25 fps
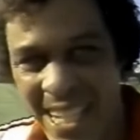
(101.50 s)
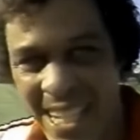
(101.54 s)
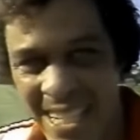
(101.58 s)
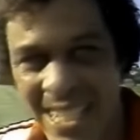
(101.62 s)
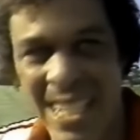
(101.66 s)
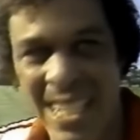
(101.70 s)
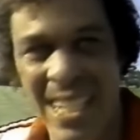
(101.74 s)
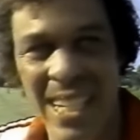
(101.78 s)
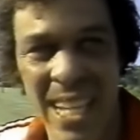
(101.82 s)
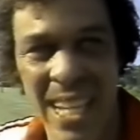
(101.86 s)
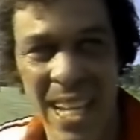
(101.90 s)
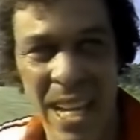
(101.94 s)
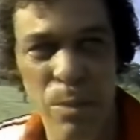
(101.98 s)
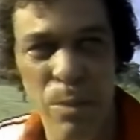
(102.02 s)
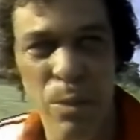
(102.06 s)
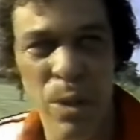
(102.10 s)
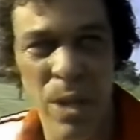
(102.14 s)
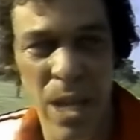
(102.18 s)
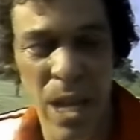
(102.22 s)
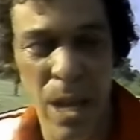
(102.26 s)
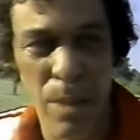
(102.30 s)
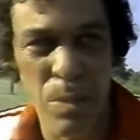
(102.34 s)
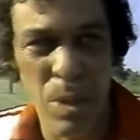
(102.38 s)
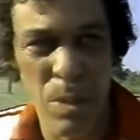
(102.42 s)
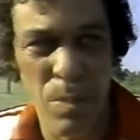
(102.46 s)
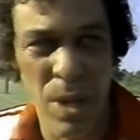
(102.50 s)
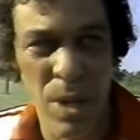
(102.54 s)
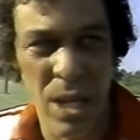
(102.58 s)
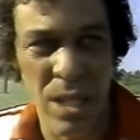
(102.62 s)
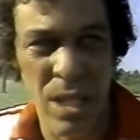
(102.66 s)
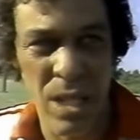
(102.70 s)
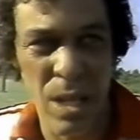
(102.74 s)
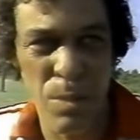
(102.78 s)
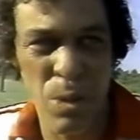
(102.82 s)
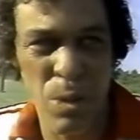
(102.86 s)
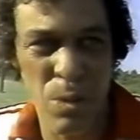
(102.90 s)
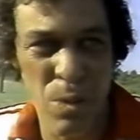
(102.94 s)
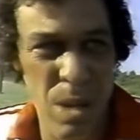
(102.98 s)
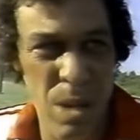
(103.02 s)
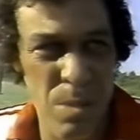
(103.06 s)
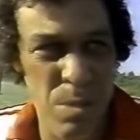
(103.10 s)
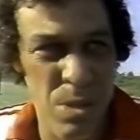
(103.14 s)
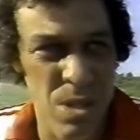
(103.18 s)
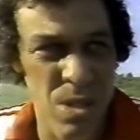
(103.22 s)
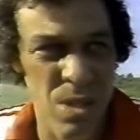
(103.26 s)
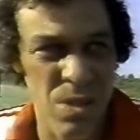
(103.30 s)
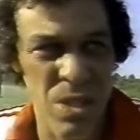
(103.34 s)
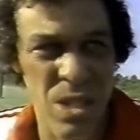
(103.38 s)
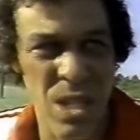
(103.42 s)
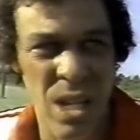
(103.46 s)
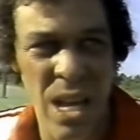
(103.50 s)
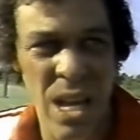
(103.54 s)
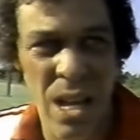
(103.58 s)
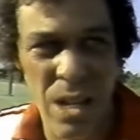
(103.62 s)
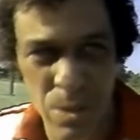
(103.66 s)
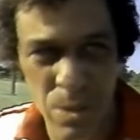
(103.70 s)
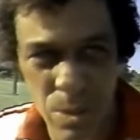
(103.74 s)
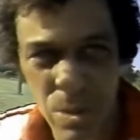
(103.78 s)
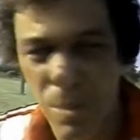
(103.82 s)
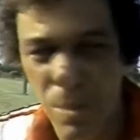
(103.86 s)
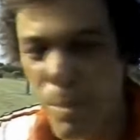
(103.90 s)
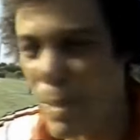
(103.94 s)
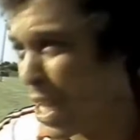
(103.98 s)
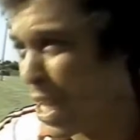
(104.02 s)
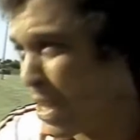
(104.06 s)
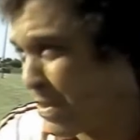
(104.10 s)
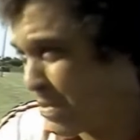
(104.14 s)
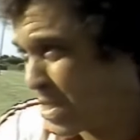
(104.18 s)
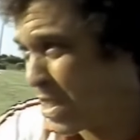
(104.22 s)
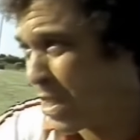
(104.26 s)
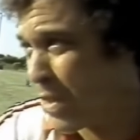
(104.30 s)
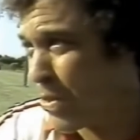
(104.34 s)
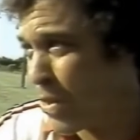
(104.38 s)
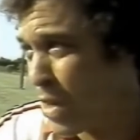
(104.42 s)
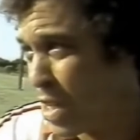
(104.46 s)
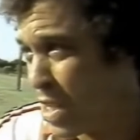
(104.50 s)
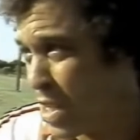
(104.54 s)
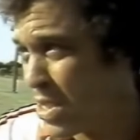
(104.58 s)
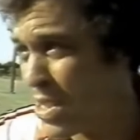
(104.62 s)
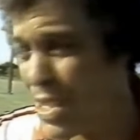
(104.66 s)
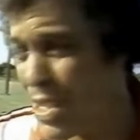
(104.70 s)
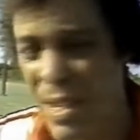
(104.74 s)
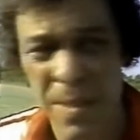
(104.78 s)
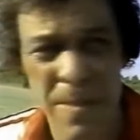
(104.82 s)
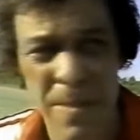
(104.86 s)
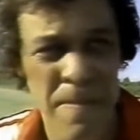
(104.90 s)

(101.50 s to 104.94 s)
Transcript: Decent, yeah, I'm real happy about that. But Rame is no slouch. We're going to be have a tough race.